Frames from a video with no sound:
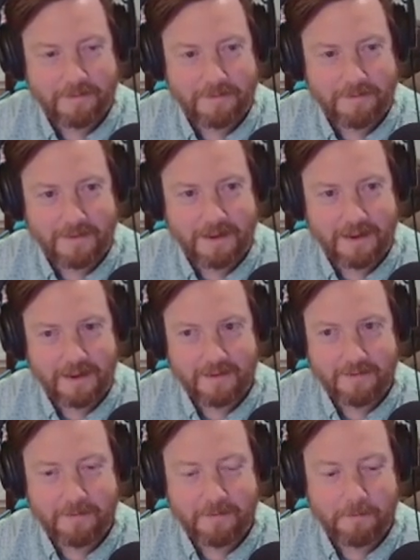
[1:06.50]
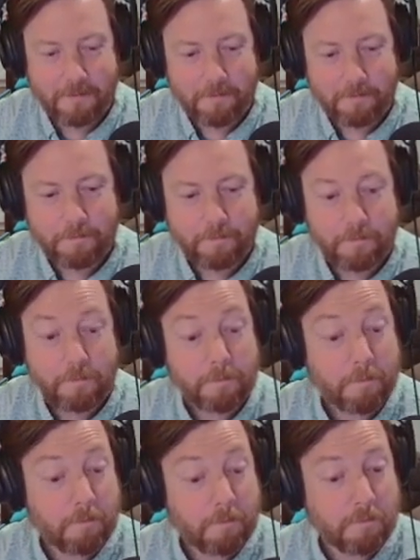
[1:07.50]

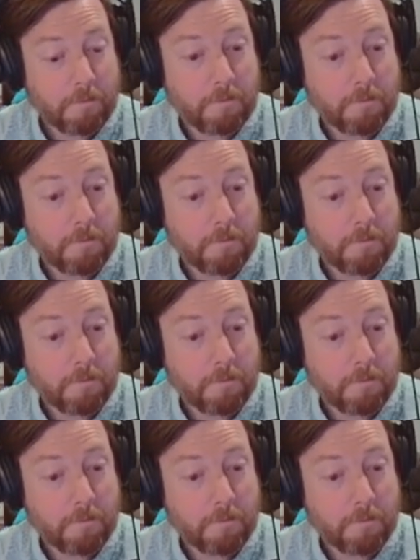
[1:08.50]
This person isn't speaking.